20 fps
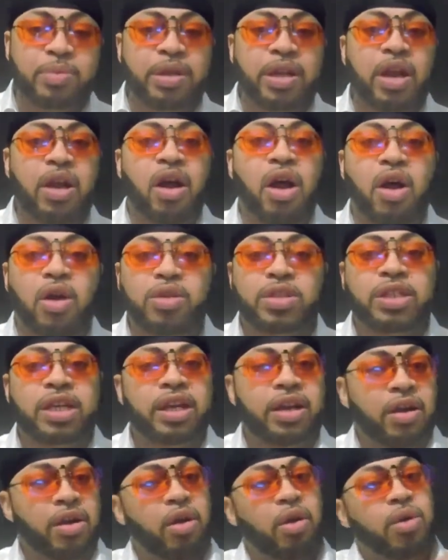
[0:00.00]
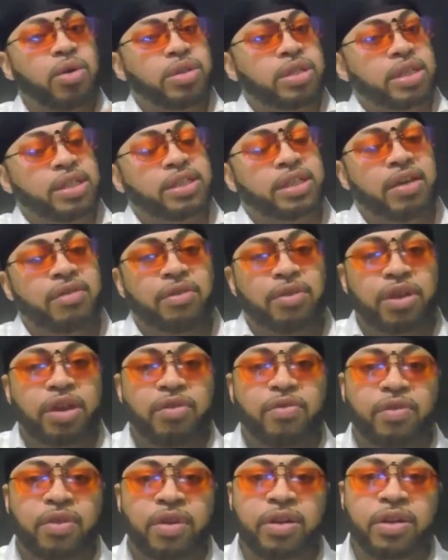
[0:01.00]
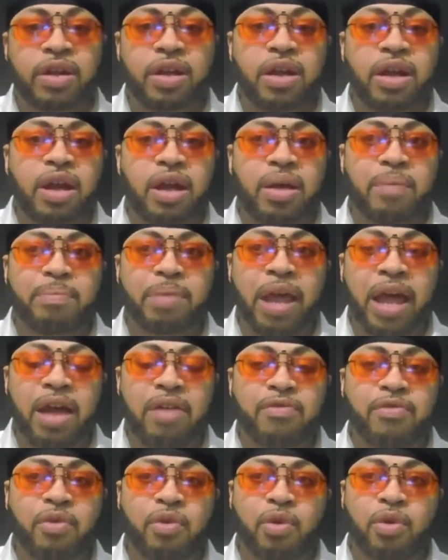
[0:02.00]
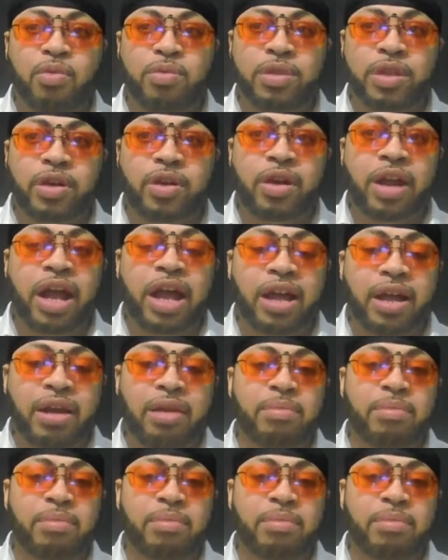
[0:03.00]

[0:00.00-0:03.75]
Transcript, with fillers: but they're all saying they're going to these other different platforms and they're not going